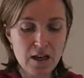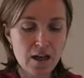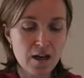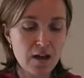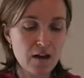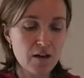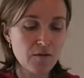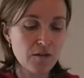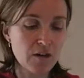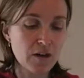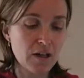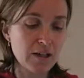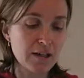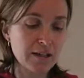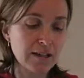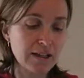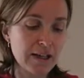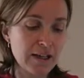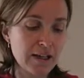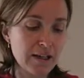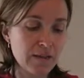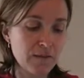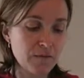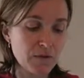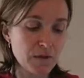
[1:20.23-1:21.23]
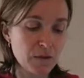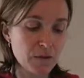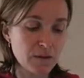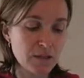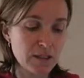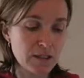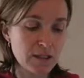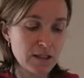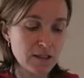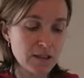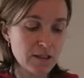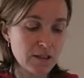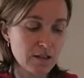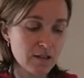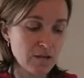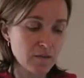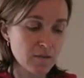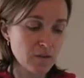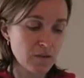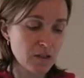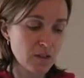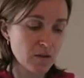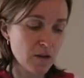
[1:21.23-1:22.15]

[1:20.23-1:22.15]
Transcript: and I've got a Lee filter system.